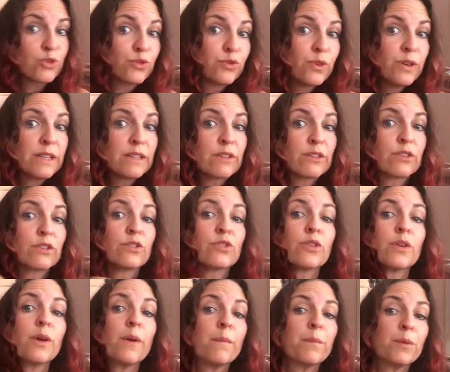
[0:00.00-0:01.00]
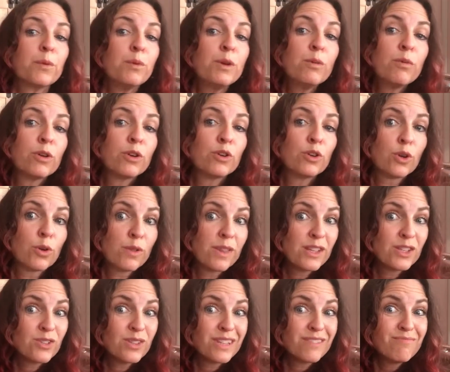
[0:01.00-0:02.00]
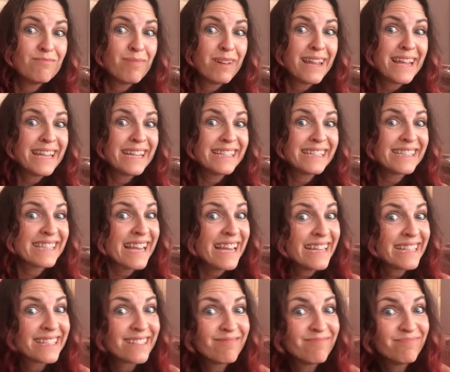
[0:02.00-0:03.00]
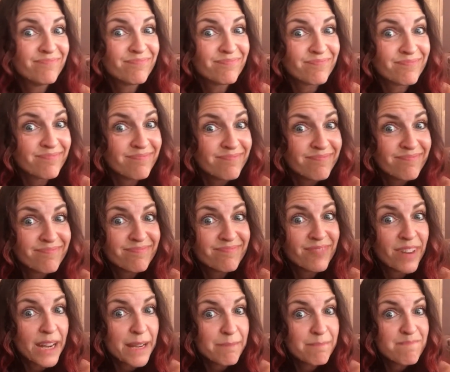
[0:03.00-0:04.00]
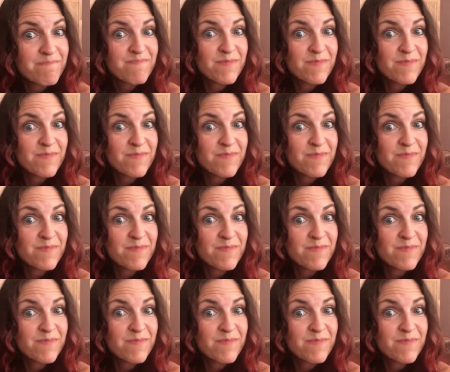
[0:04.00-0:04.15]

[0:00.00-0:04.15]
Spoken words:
For instance, we want to know that you're even playing in sand, right?